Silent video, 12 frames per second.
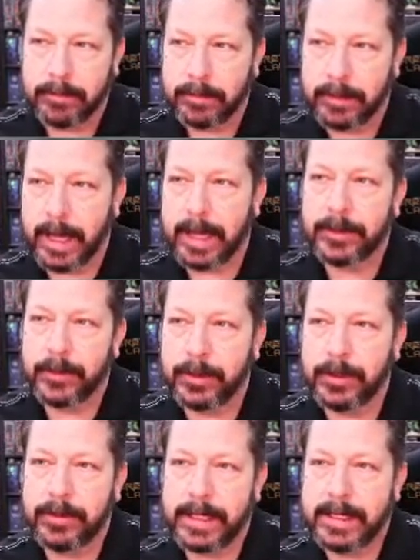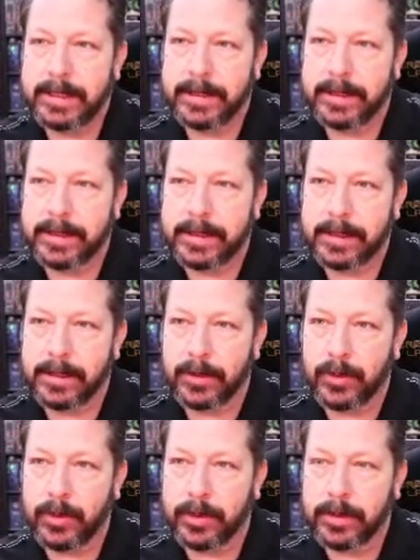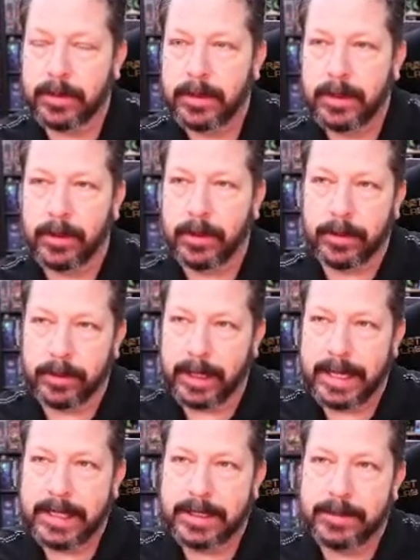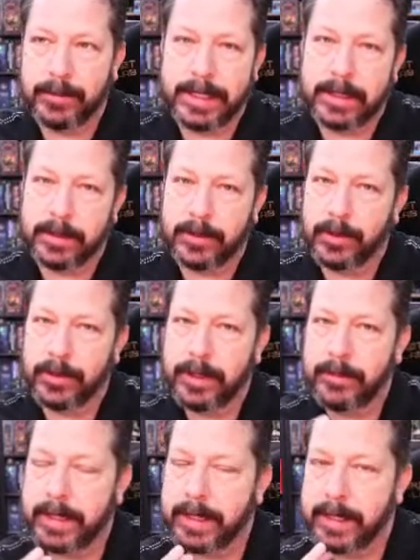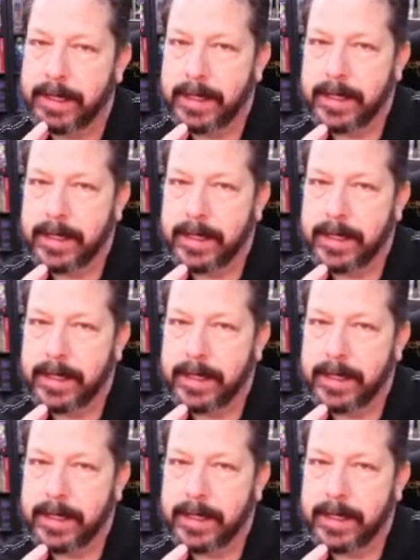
The actual due date is the end of the quarter or the last week of the quarter anyway,